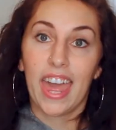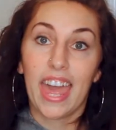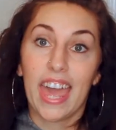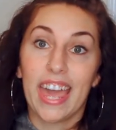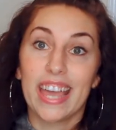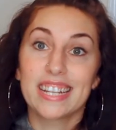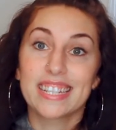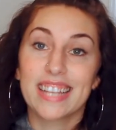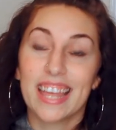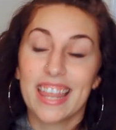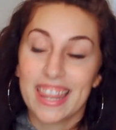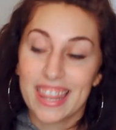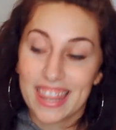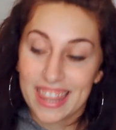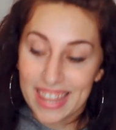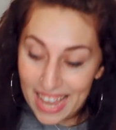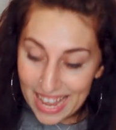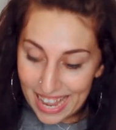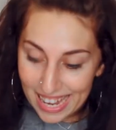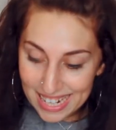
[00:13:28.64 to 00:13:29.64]
And
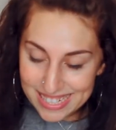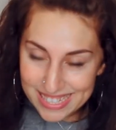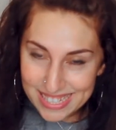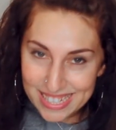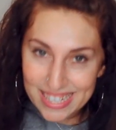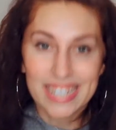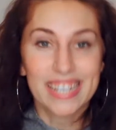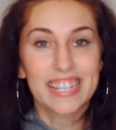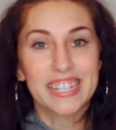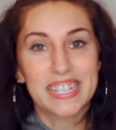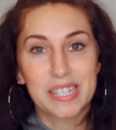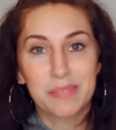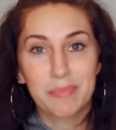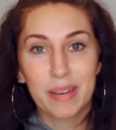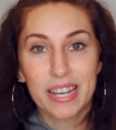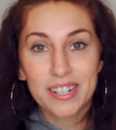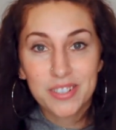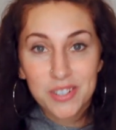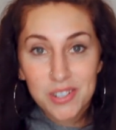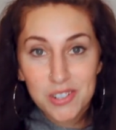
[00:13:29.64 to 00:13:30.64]
that is
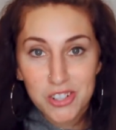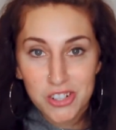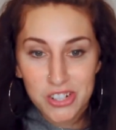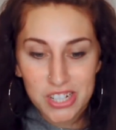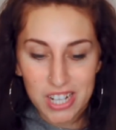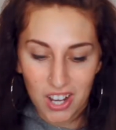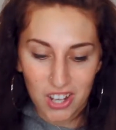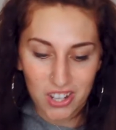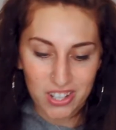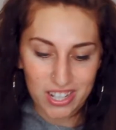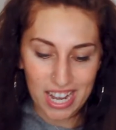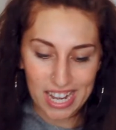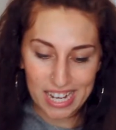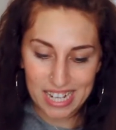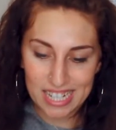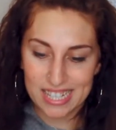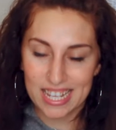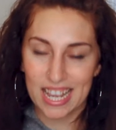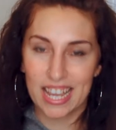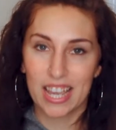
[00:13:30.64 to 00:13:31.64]
my grocery haul,
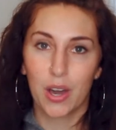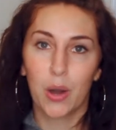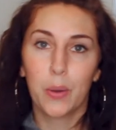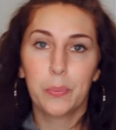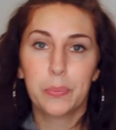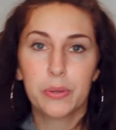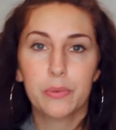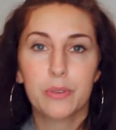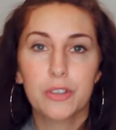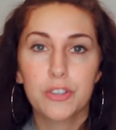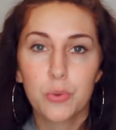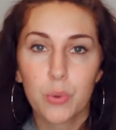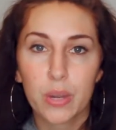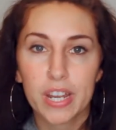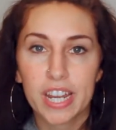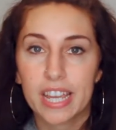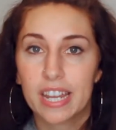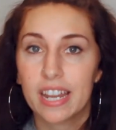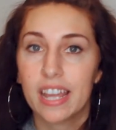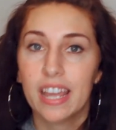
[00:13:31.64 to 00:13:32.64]
guys. I hope you
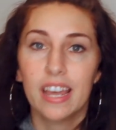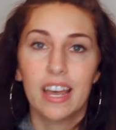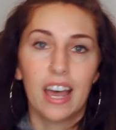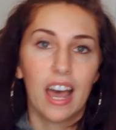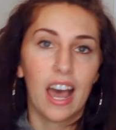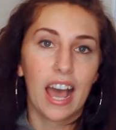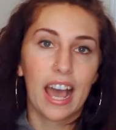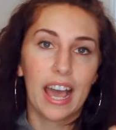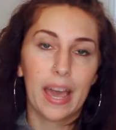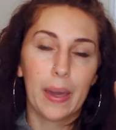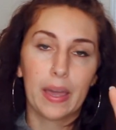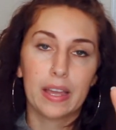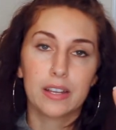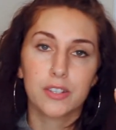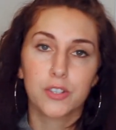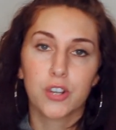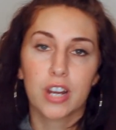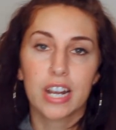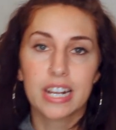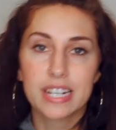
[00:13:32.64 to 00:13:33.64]
enjoyed it. I
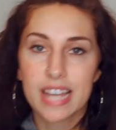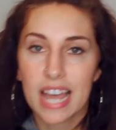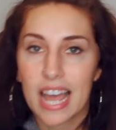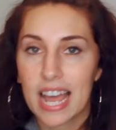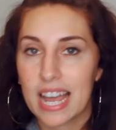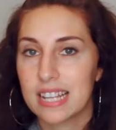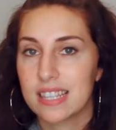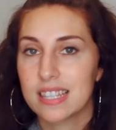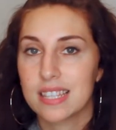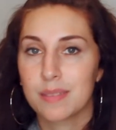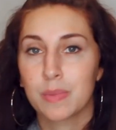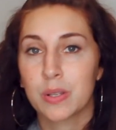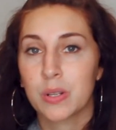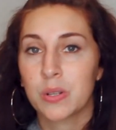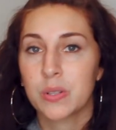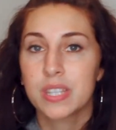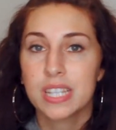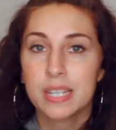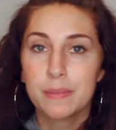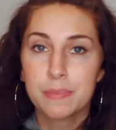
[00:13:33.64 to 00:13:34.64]
tried to add some
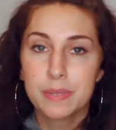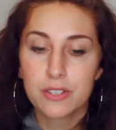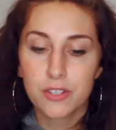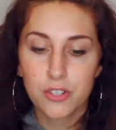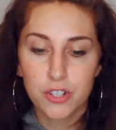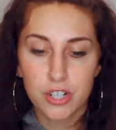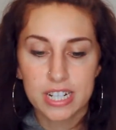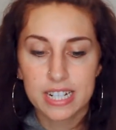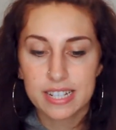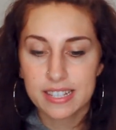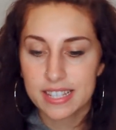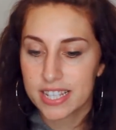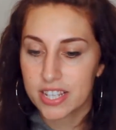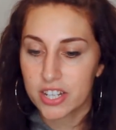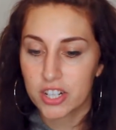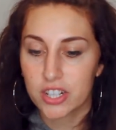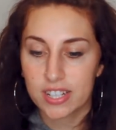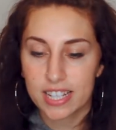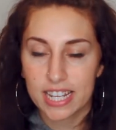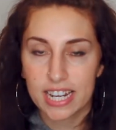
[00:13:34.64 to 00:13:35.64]
little tips and tricks
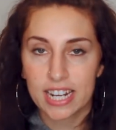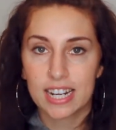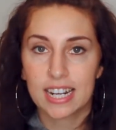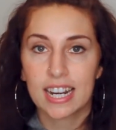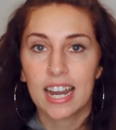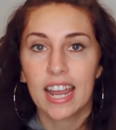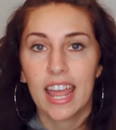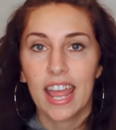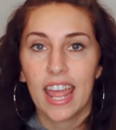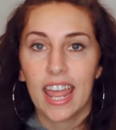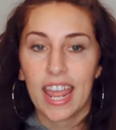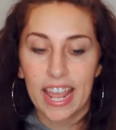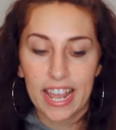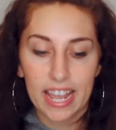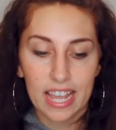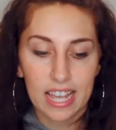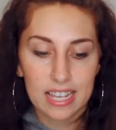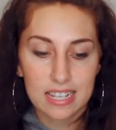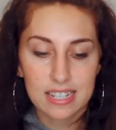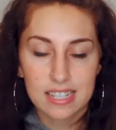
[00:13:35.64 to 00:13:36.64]
here and there,
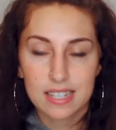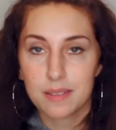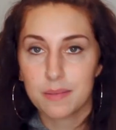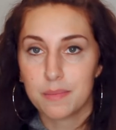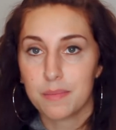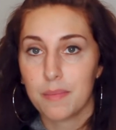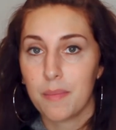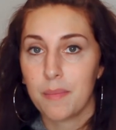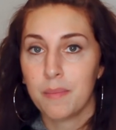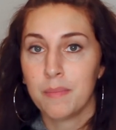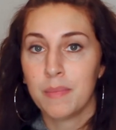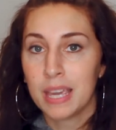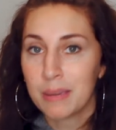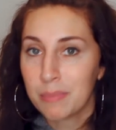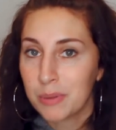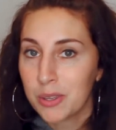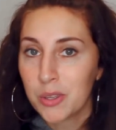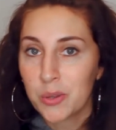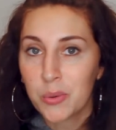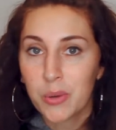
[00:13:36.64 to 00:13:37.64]
and
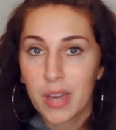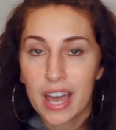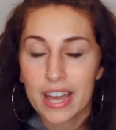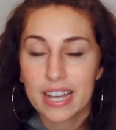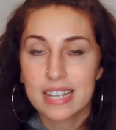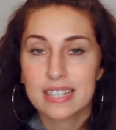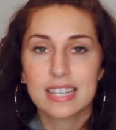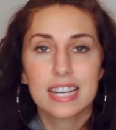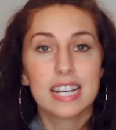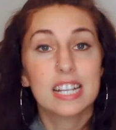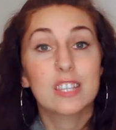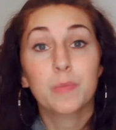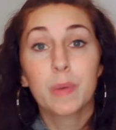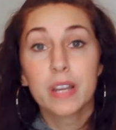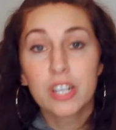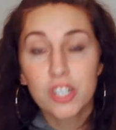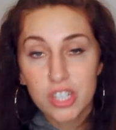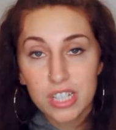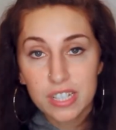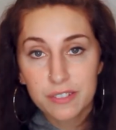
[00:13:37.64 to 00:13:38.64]
maybe you guys,
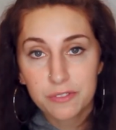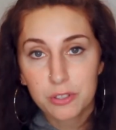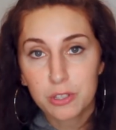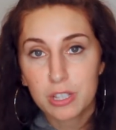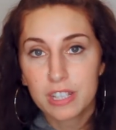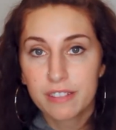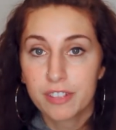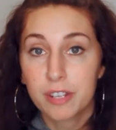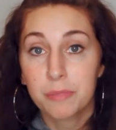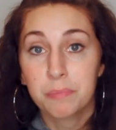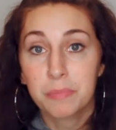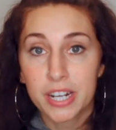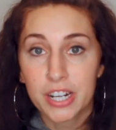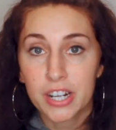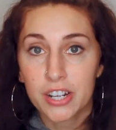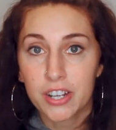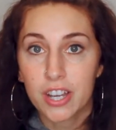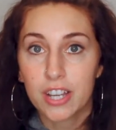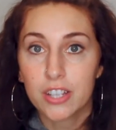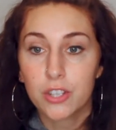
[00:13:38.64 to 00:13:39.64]
especially if you live in
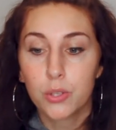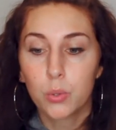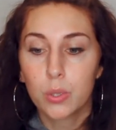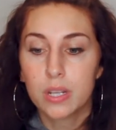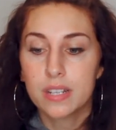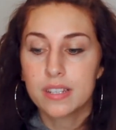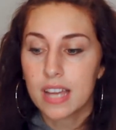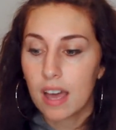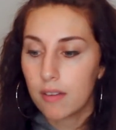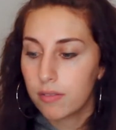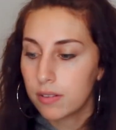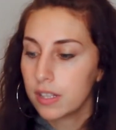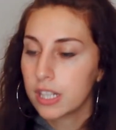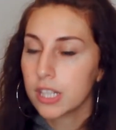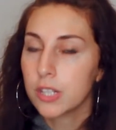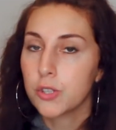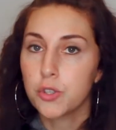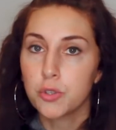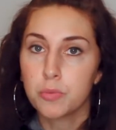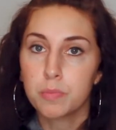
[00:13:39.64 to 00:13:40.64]
America, you can
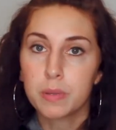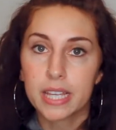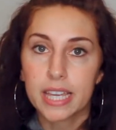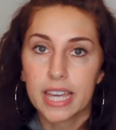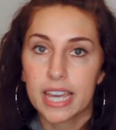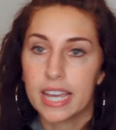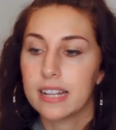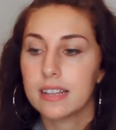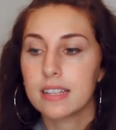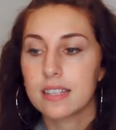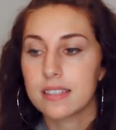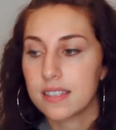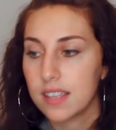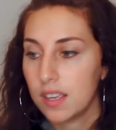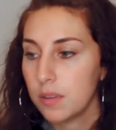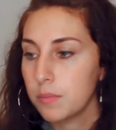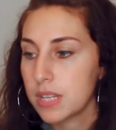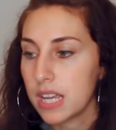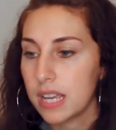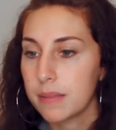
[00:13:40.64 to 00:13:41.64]
definitely duplicate the
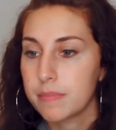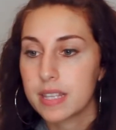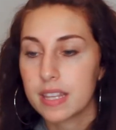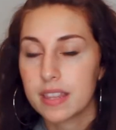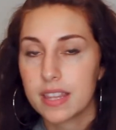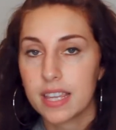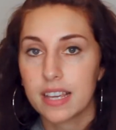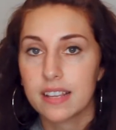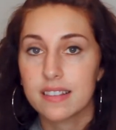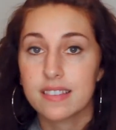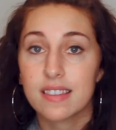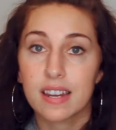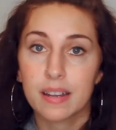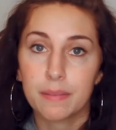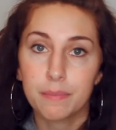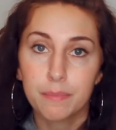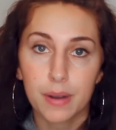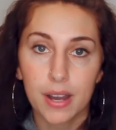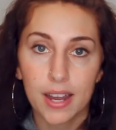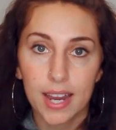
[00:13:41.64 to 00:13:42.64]
same types of things that
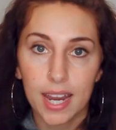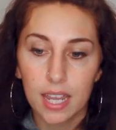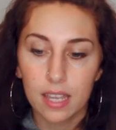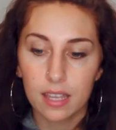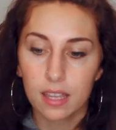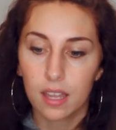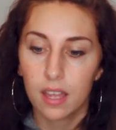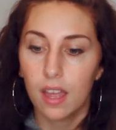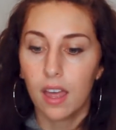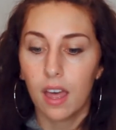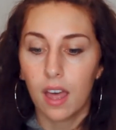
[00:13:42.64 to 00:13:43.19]
I'm buying.